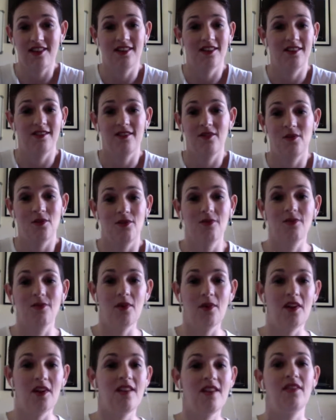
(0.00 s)
or
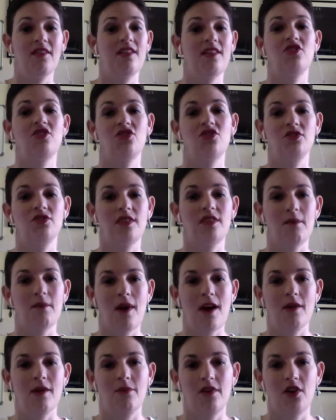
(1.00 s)
whatever issues they
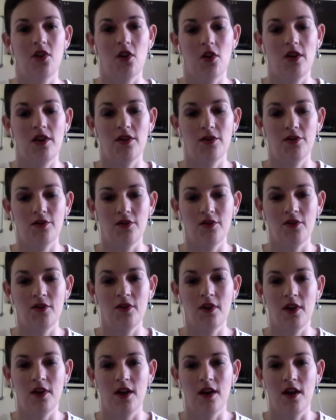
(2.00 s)
might be going through.
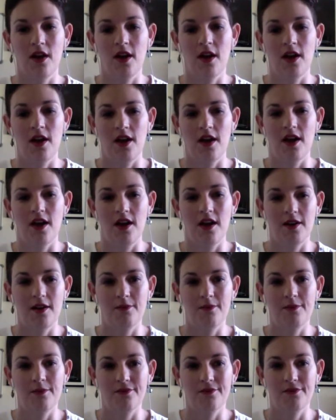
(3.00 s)

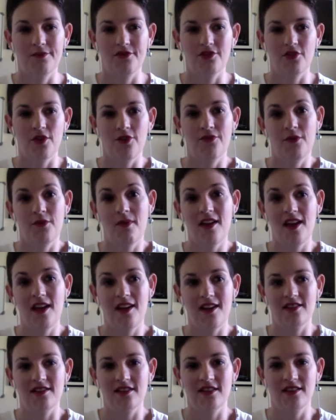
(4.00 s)
So for me, I
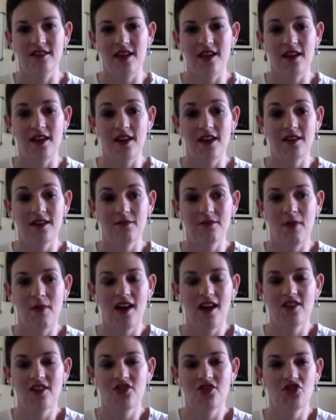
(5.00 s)
guess it's that. And
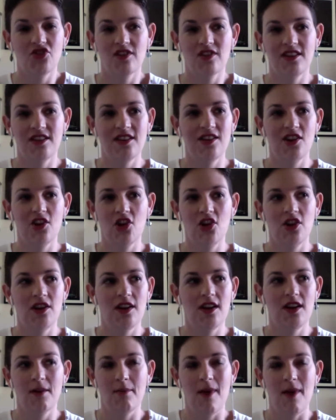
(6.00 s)
my interest in
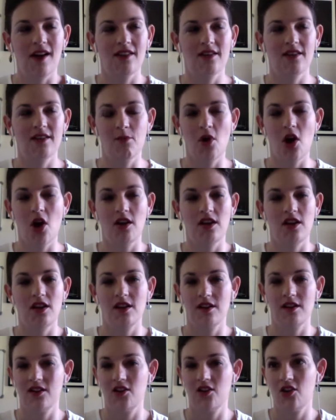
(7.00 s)
learning about the
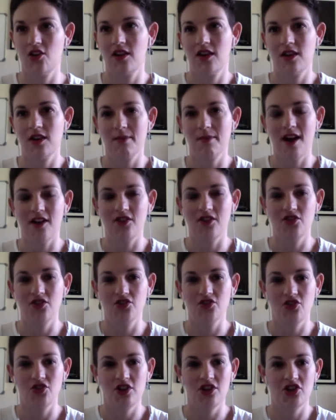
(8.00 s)
body and learning about
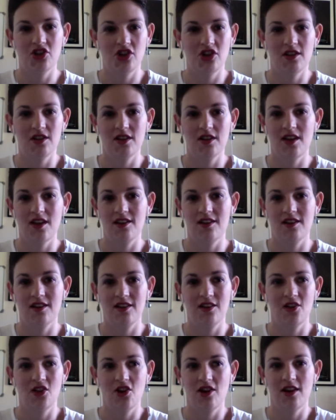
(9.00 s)
nutrition
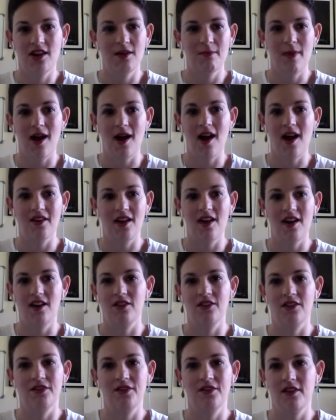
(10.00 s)
and learning about
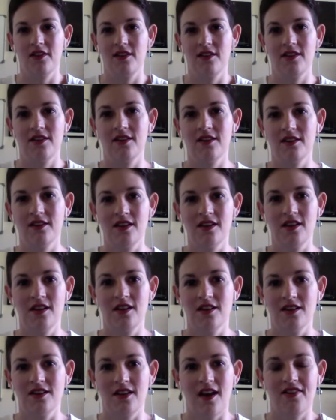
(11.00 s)
health, and
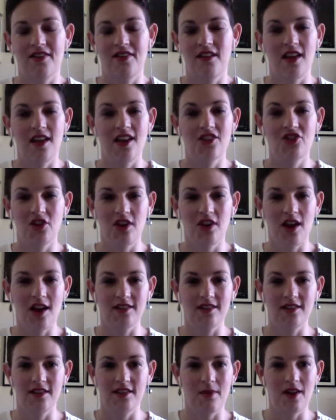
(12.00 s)
I think
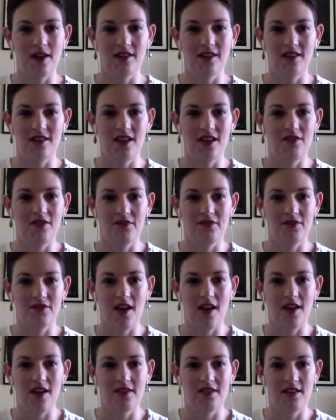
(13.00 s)
educating myself,
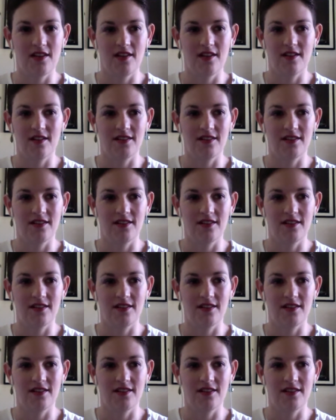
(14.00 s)
I think